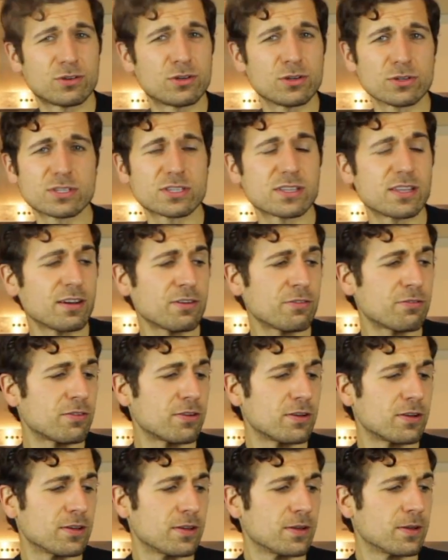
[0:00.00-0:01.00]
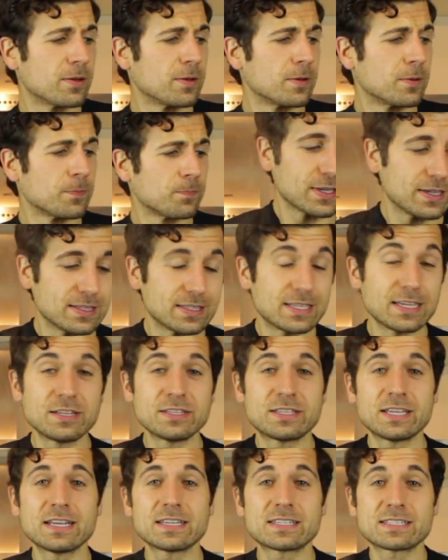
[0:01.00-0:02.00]
Good stuff. Then
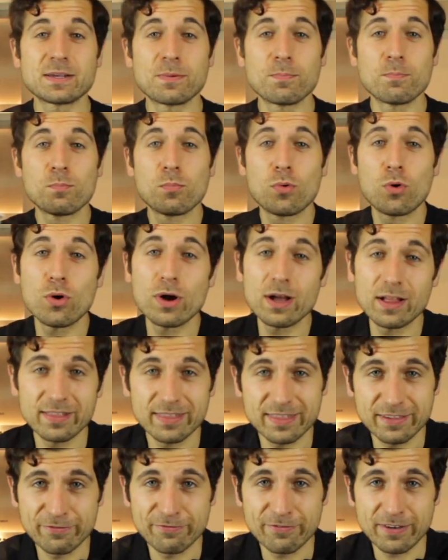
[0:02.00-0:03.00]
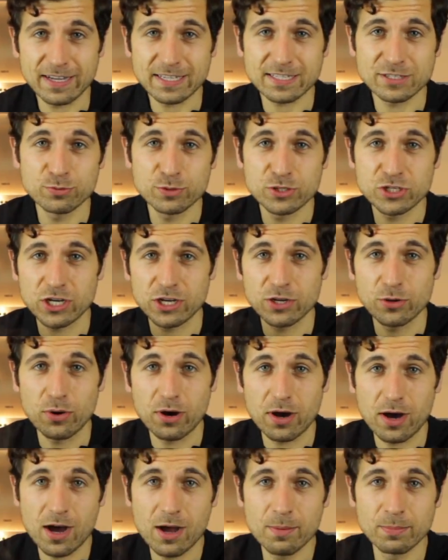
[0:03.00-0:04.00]
you take some more healthy fats, which are your
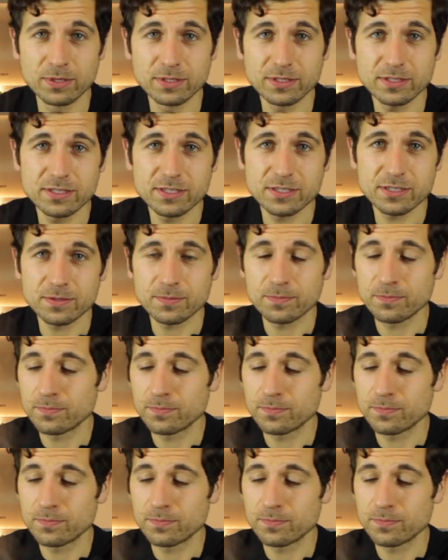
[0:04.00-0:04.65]
almonds.